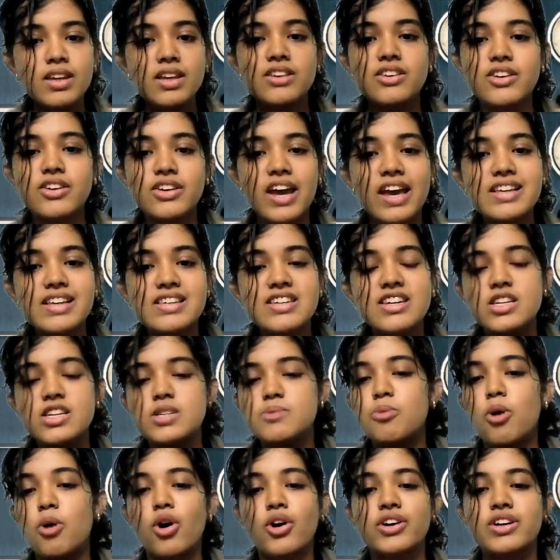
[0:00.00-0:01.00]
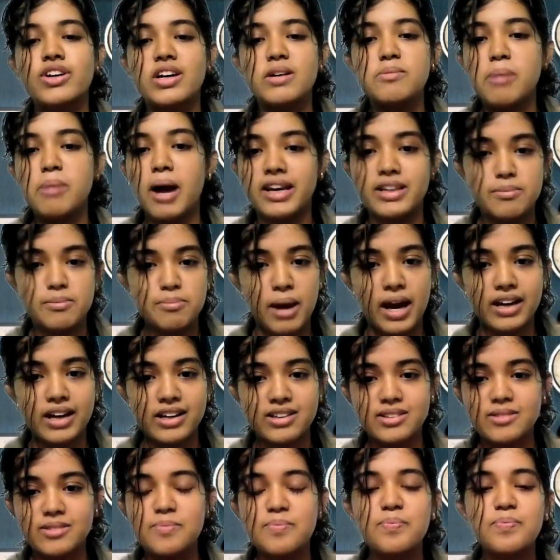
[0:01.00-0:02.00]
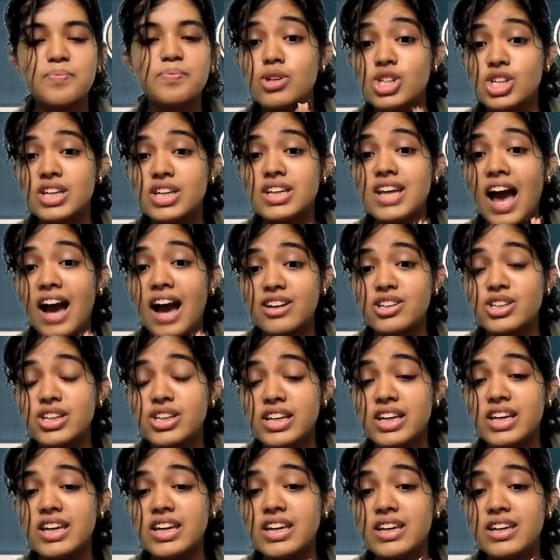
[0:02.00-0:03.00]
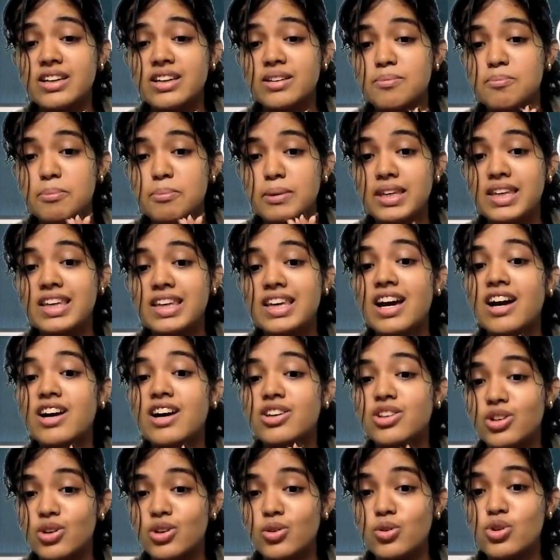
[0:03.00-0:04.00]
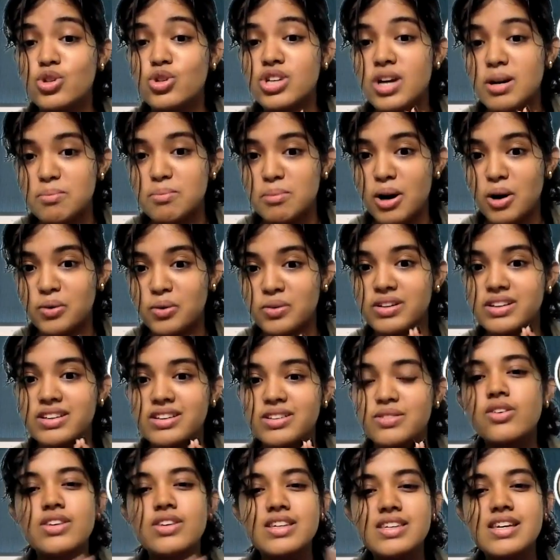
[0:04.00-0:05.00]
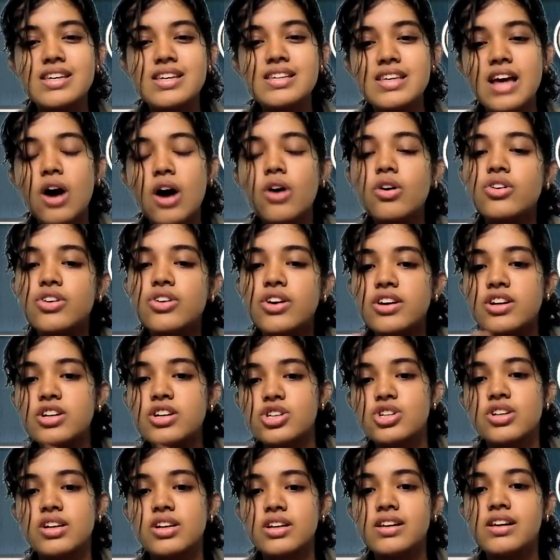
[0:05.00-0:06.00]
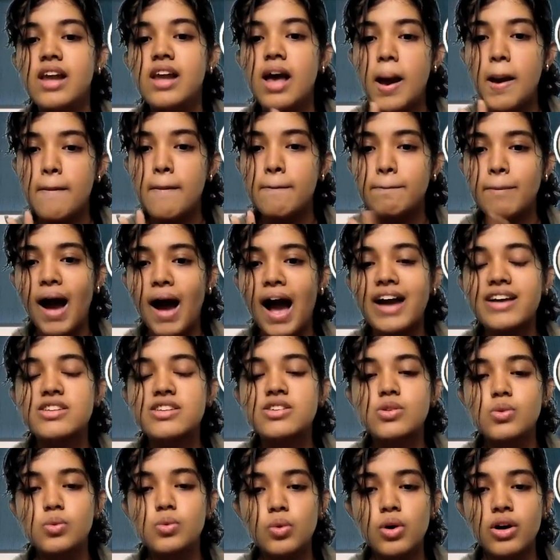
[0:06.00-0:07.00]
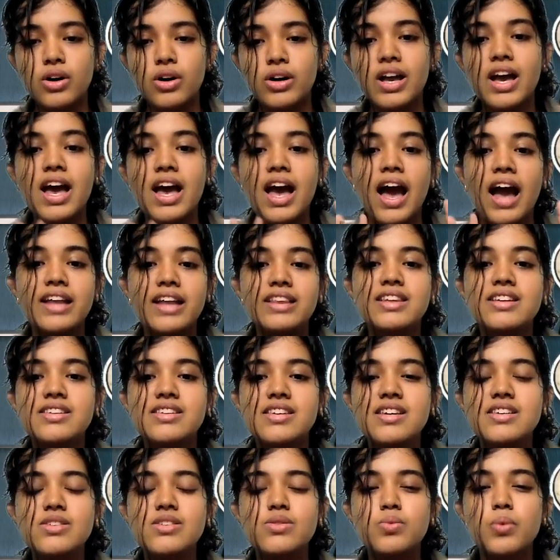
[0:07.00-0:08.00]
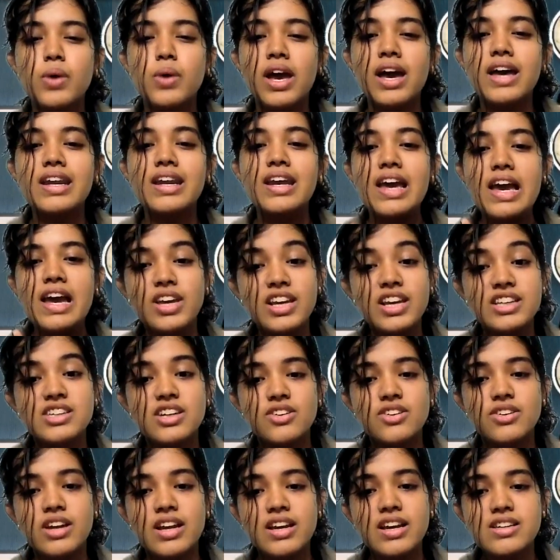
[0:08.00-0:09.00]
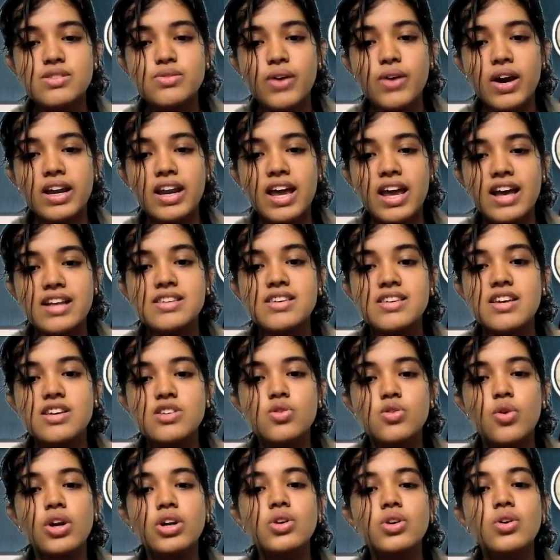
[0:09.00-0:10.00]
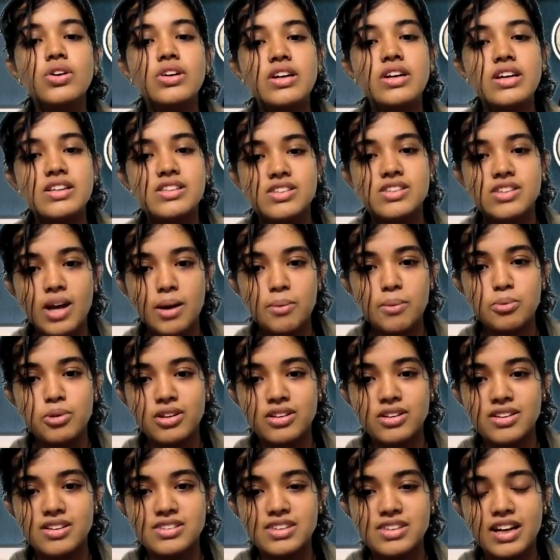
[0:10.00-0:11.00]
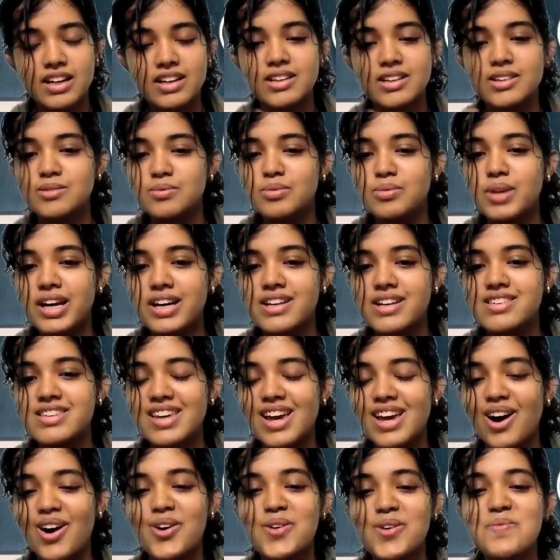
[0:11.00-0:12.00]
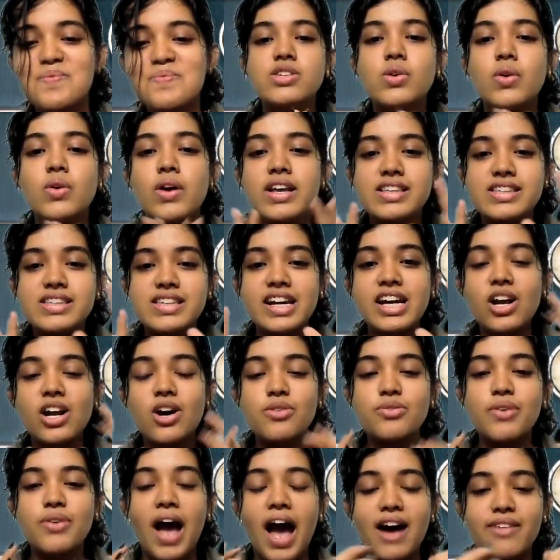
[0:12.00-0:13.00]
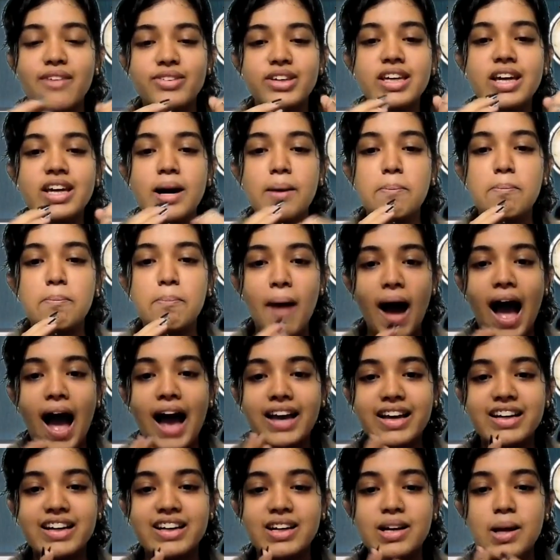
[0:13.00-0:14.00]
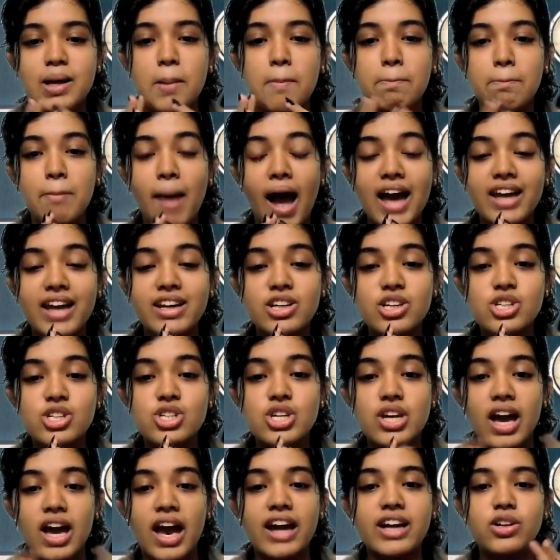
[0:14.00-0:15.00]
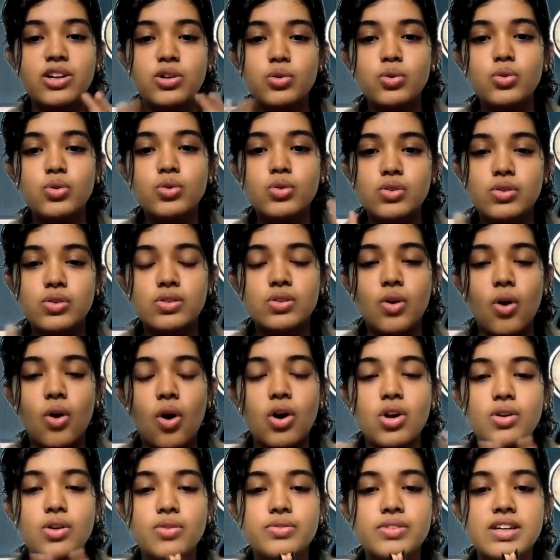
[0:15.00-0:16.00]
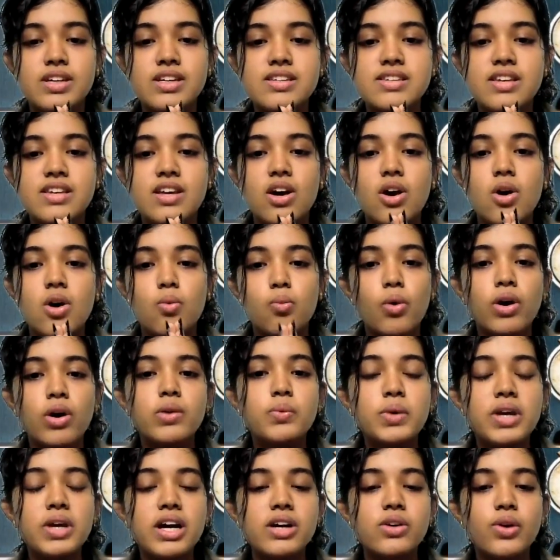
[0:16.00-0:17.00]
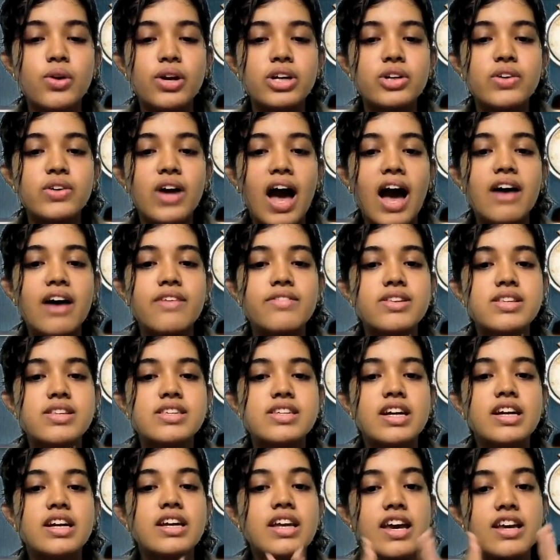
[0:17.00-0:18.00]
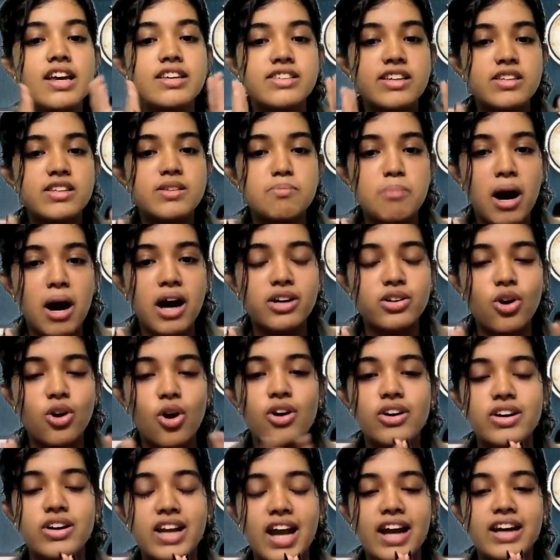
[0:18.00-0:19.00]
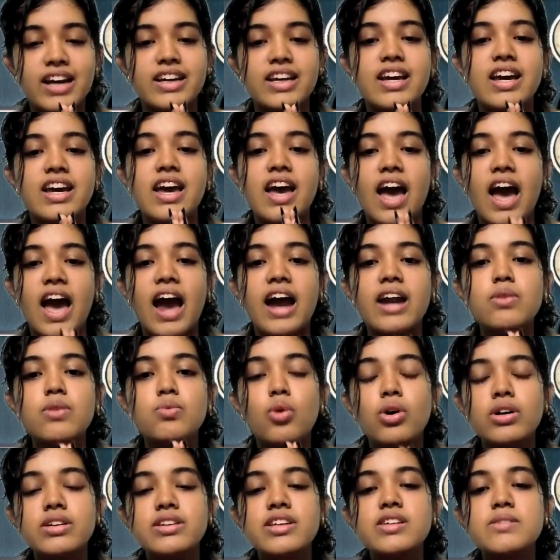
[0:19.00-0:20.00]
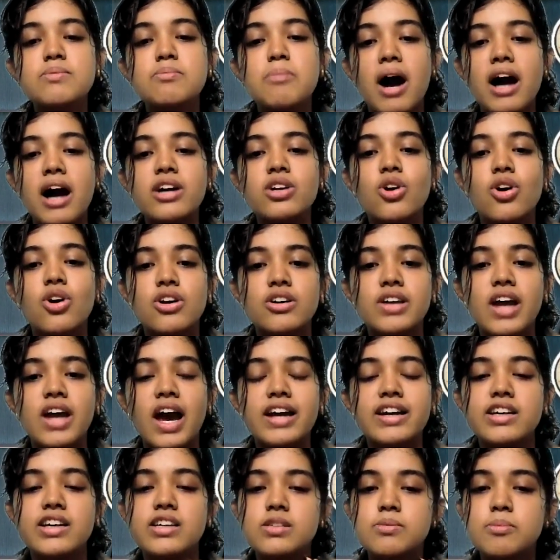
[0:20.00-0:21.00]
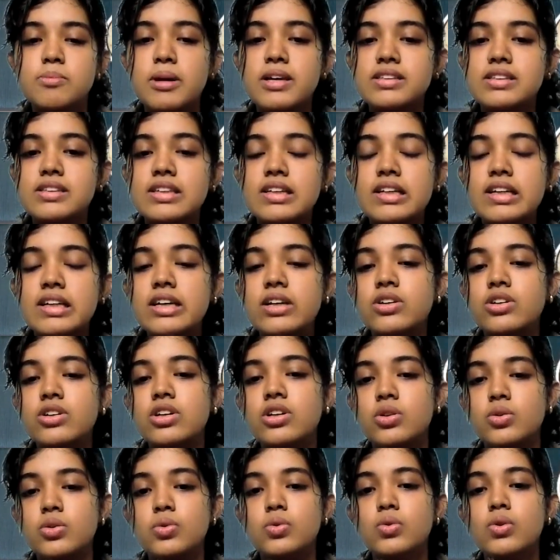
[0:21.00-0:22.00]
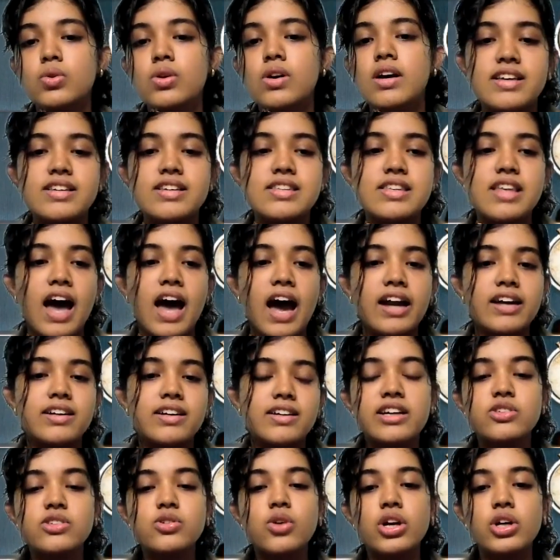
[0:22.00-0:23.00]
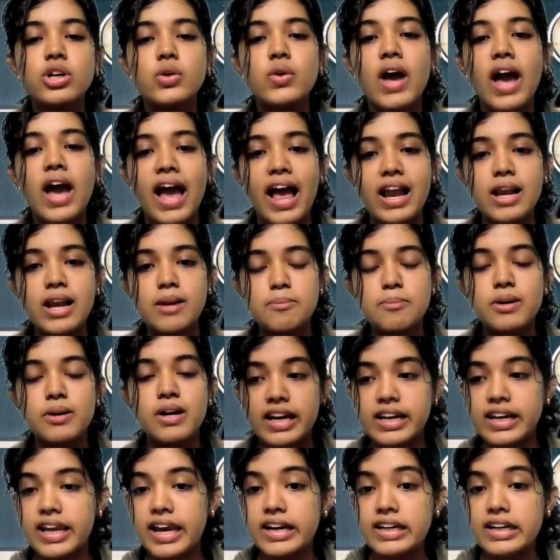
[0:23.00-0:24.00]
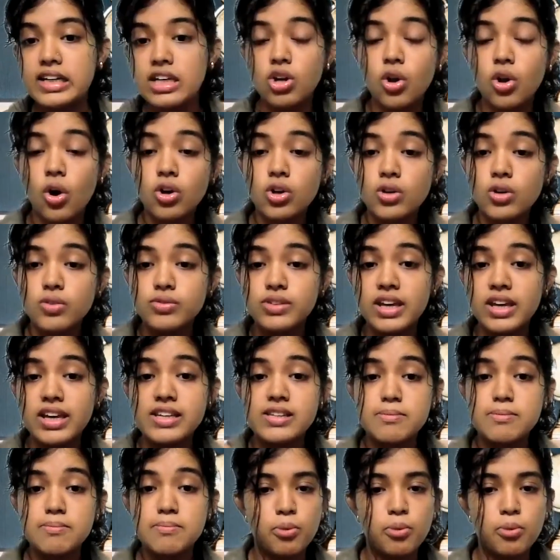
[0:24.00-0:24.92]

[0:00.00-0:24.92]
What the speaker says: rest is pocketed by the bank, which can actually be a huge amount. Now, this is how traditional banks work. And this is where decentralized finance is going to disrupt the sector. Let us see how. So instead of having a bank manage and do all of this, what we are going to have instead is a smart contract. And what the smart contract is basically going to do is that it is going to help connect a lot of these